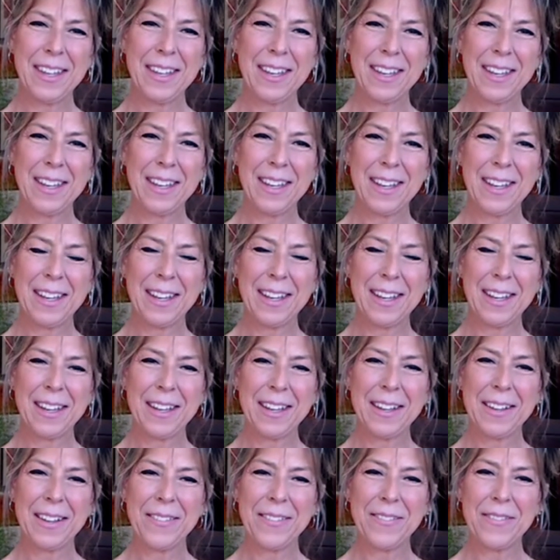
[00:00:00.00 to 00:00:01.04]

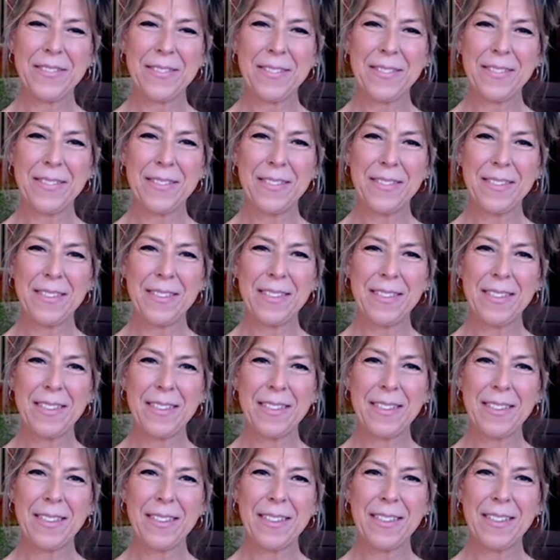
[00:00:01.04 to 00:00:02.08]

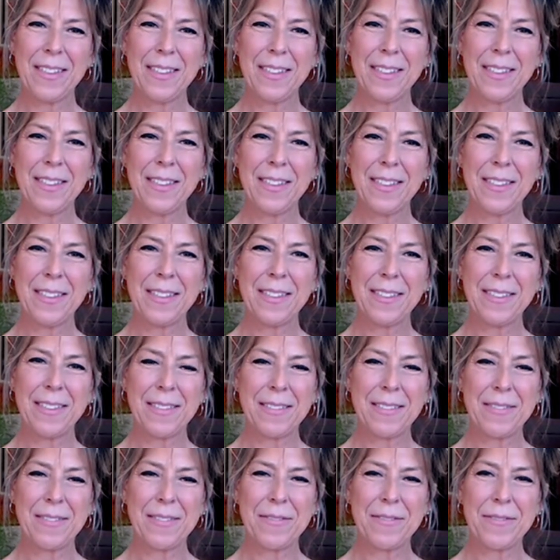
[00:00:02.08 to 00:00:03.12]

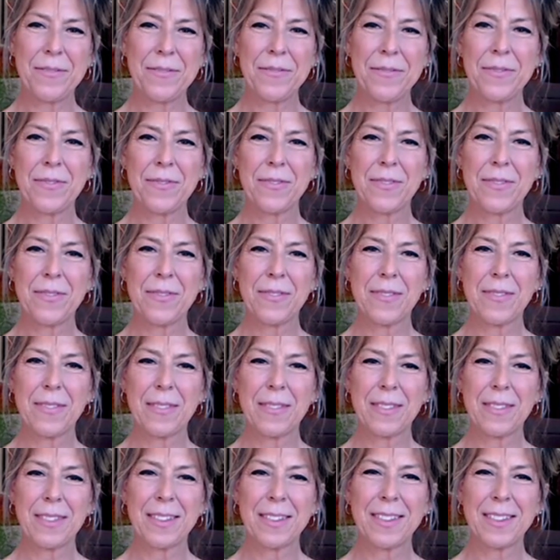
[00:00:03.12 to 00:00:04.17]

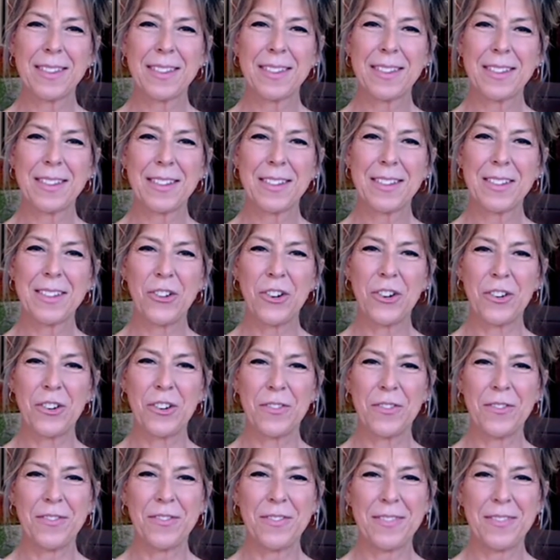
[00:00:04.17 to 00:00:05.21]

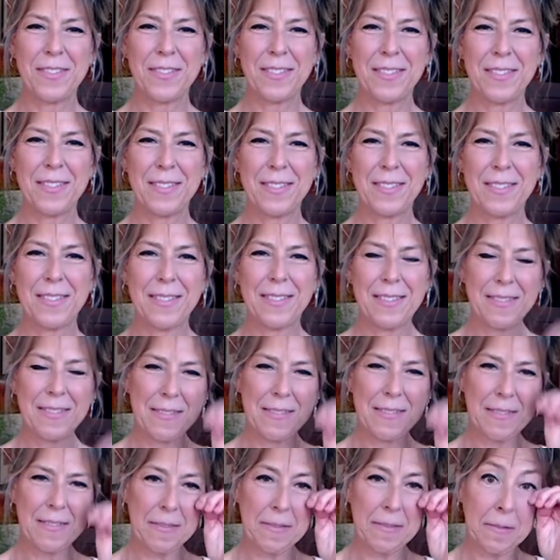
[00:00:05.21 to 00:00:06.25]

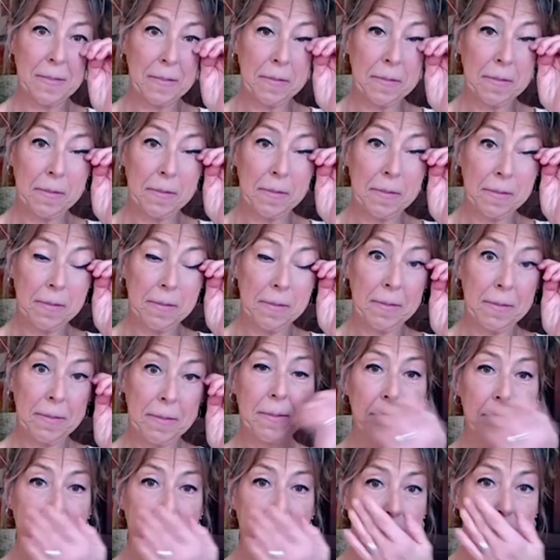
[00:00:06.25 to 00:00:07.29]

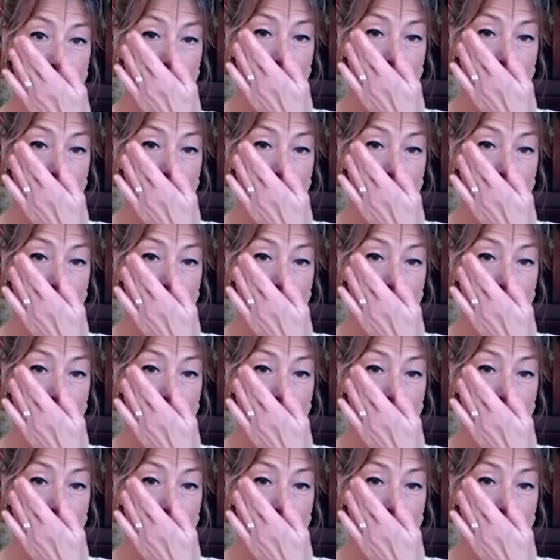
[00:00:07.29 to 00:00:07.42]
(not speaking)